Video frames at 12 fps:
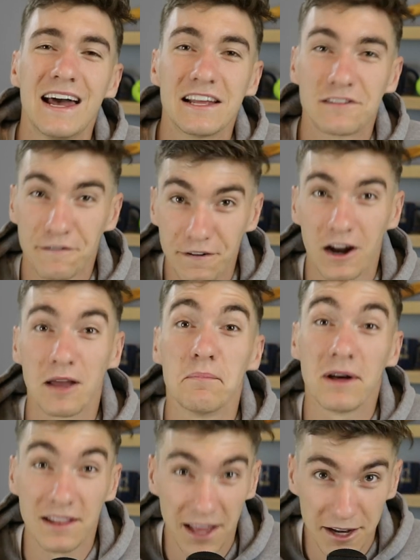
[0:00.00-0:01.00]
it's a very
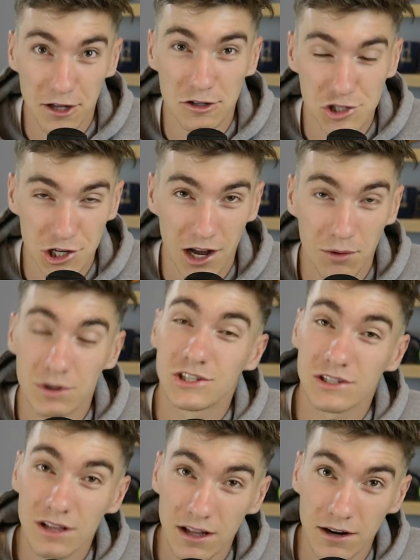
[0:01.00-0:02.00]
millennial shot, which
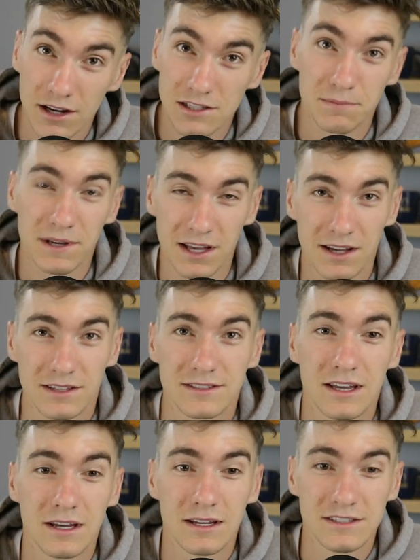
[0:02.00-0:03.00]
is hilarious
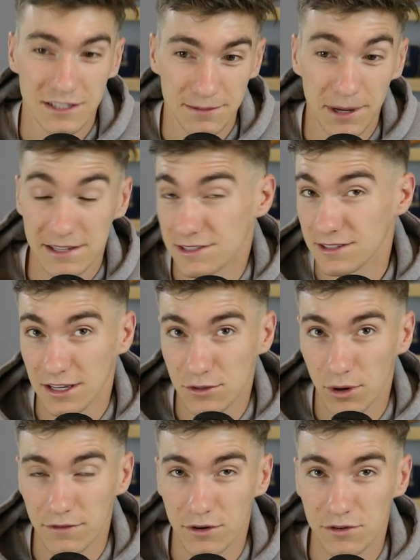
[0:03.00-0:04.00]
because Tsitsipas was like
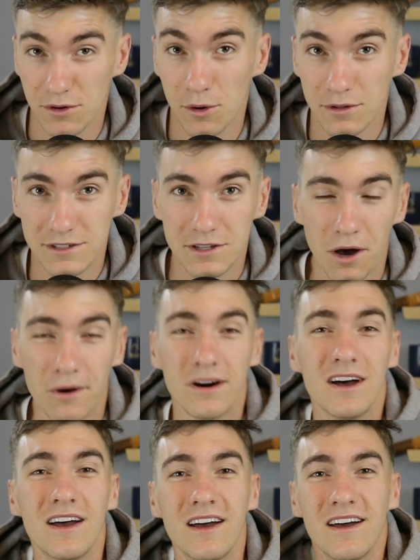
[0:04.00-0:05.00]
12 years old. So
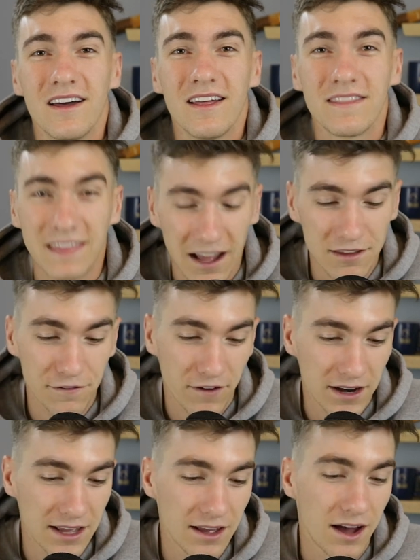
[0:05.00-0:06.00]
that's
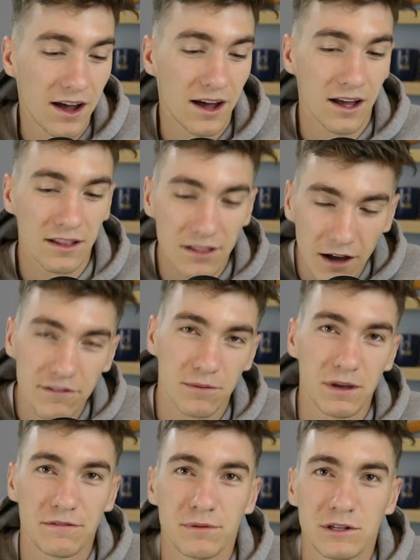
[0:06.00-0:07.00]
funny. Love the
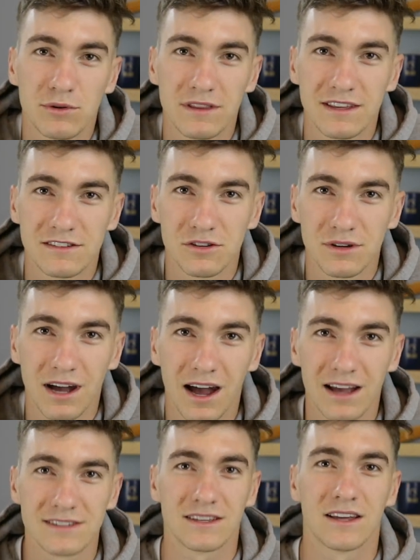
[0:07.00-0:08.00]
beef between these two
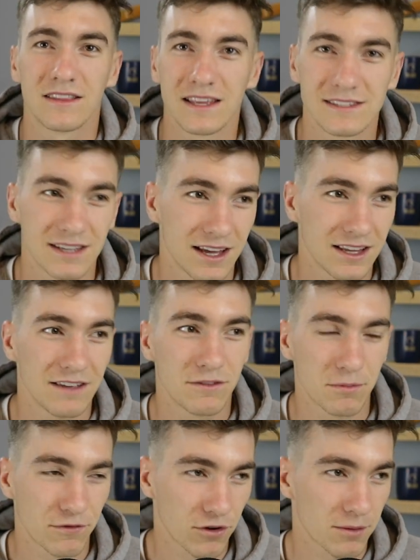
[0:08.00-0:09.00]
guys. They said, even
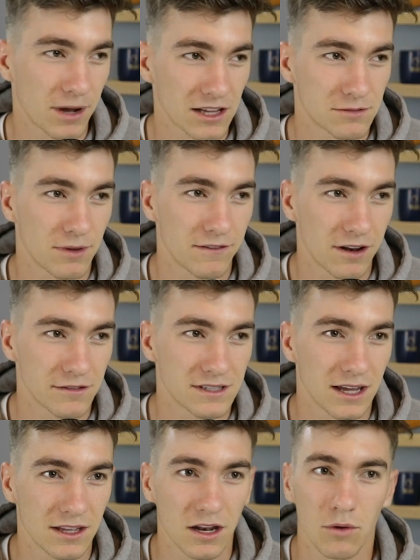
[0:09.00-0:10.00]
before the match, Medvedev
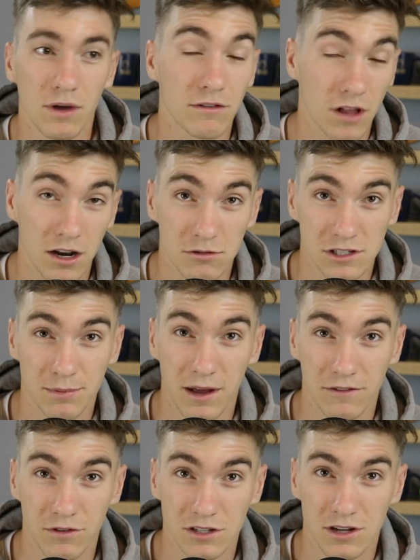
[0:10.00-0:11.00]
said, you know, we have a lot of
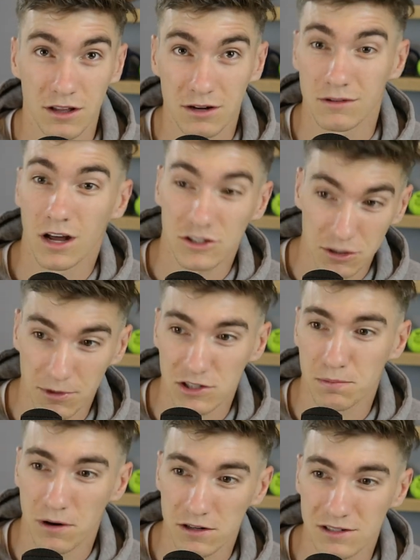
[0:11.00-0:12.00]
respect for each other, not so
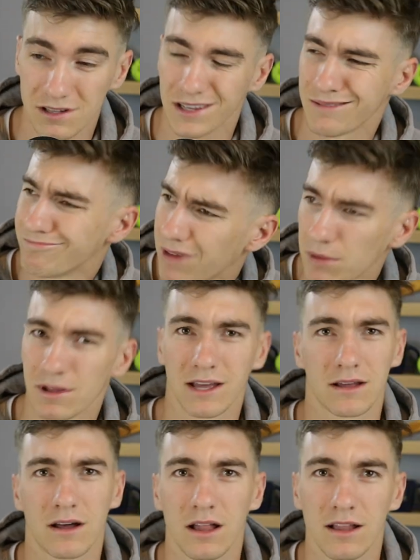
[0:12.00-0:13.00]
much personally. I'm
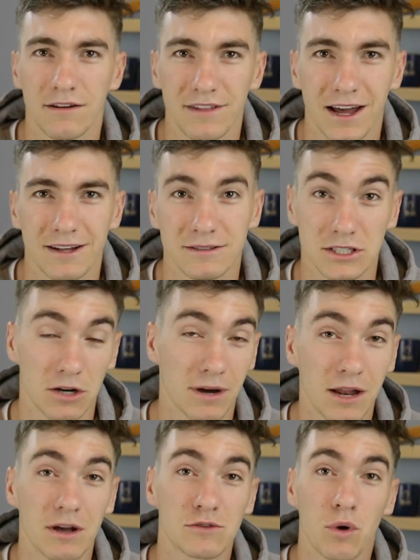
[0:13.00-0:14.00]
like, I love that. So
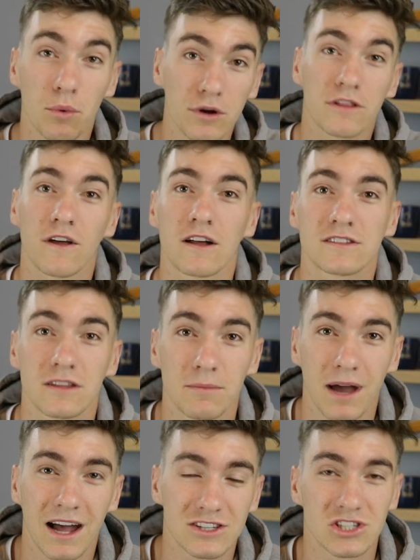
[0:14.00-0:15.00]
anyways, what were your thoughts on the
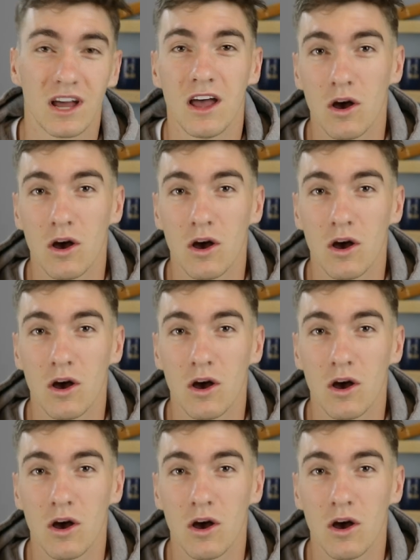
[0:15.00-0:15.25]
match?